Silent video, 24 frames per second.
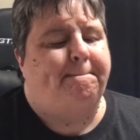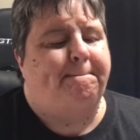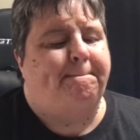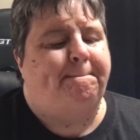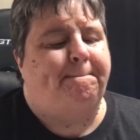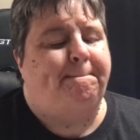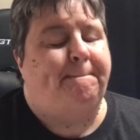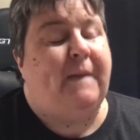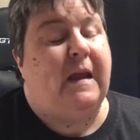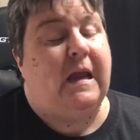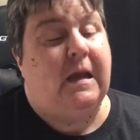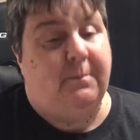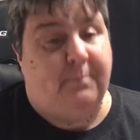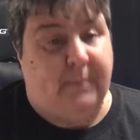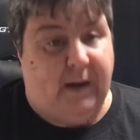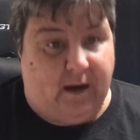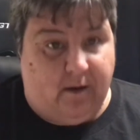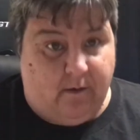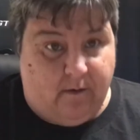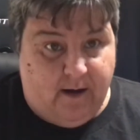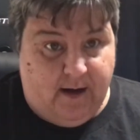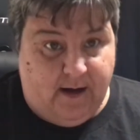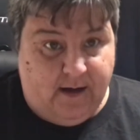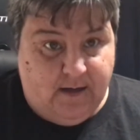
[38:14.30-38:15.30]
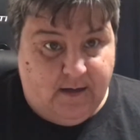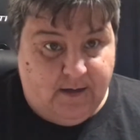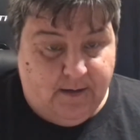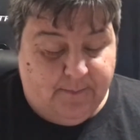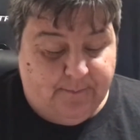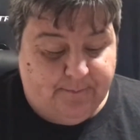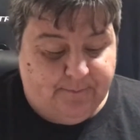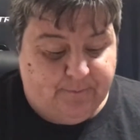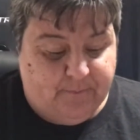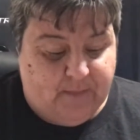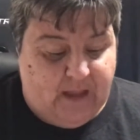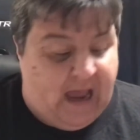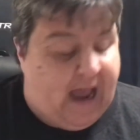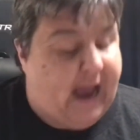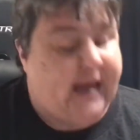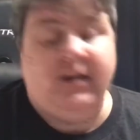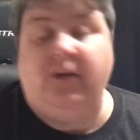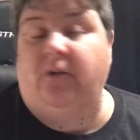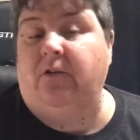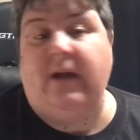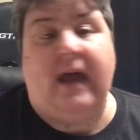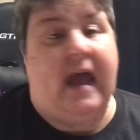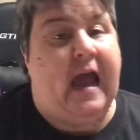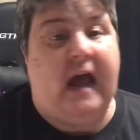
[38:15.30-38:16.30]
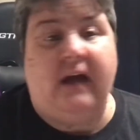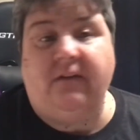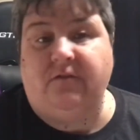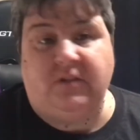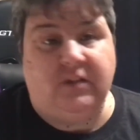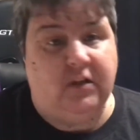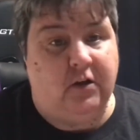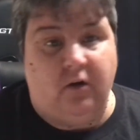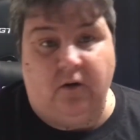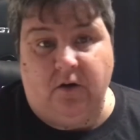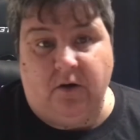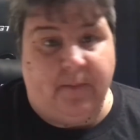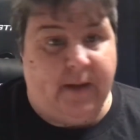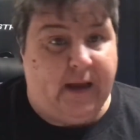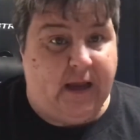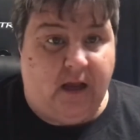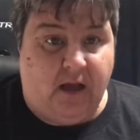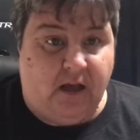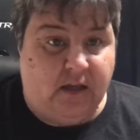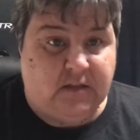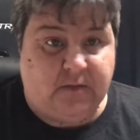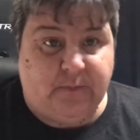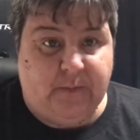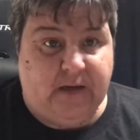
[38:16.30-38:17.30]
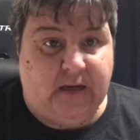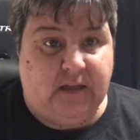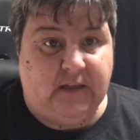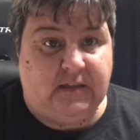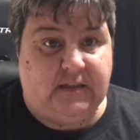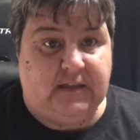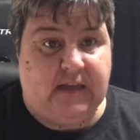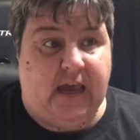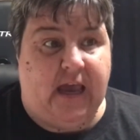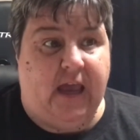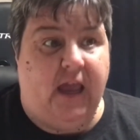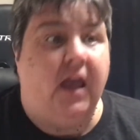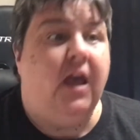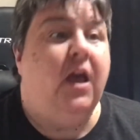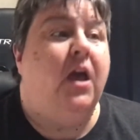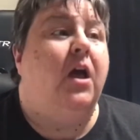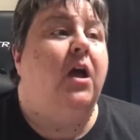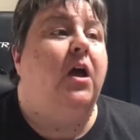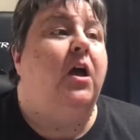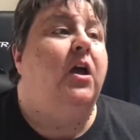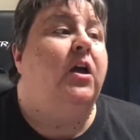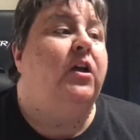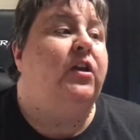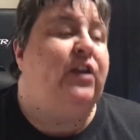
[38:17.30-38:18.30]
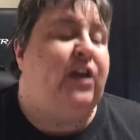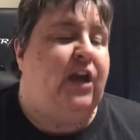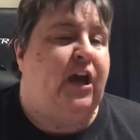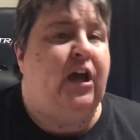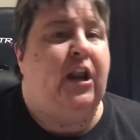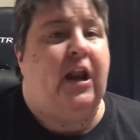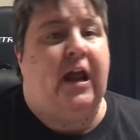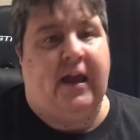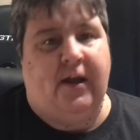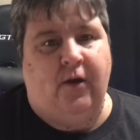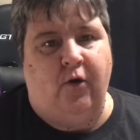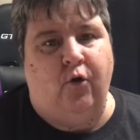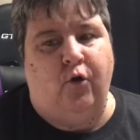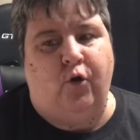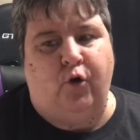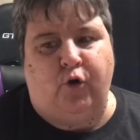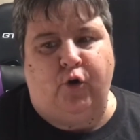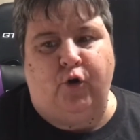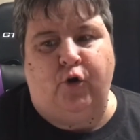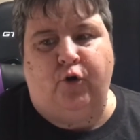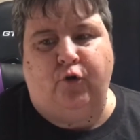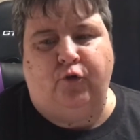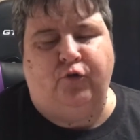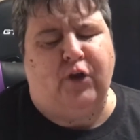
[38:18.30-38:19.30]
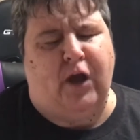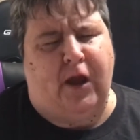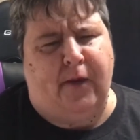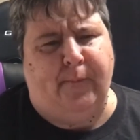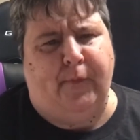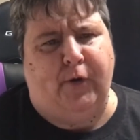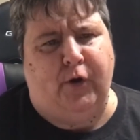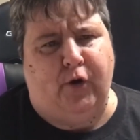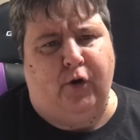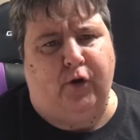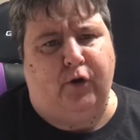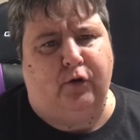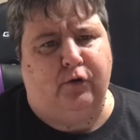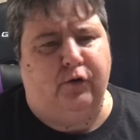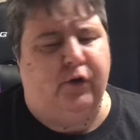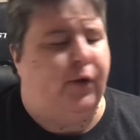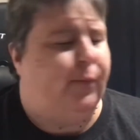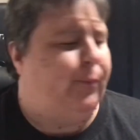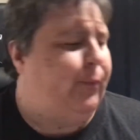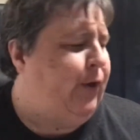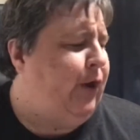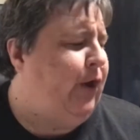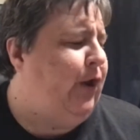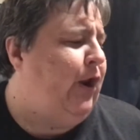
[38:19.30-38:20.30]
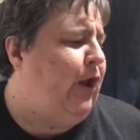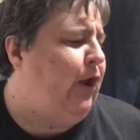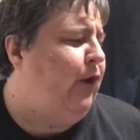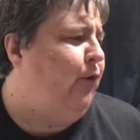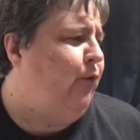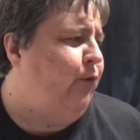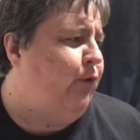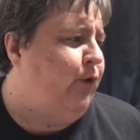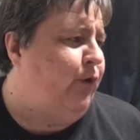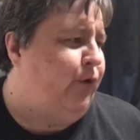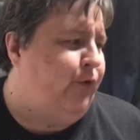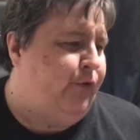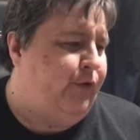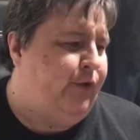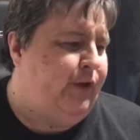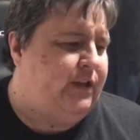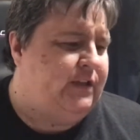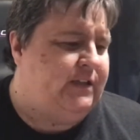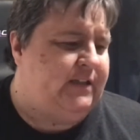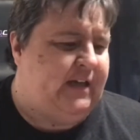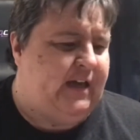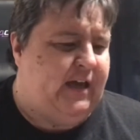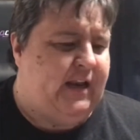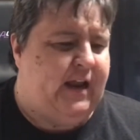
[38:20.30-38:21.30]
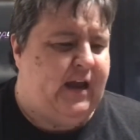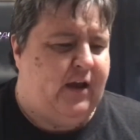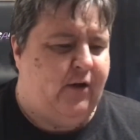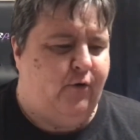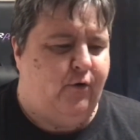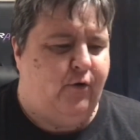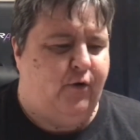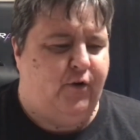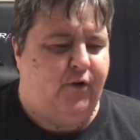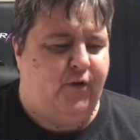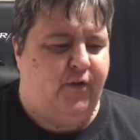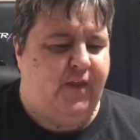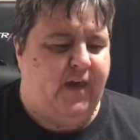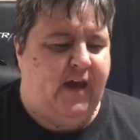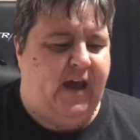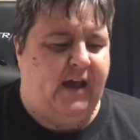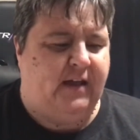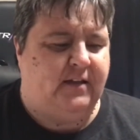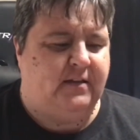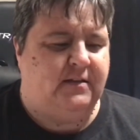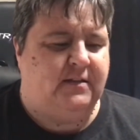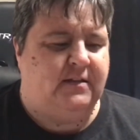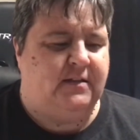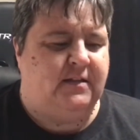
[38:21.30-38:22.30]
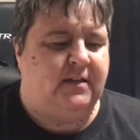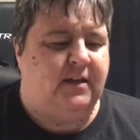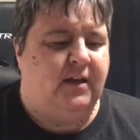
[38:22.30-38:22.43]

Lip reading: being married, I don't have to go to my husband and say, can I order Diamond Art Club? Can I order this? Can I order that?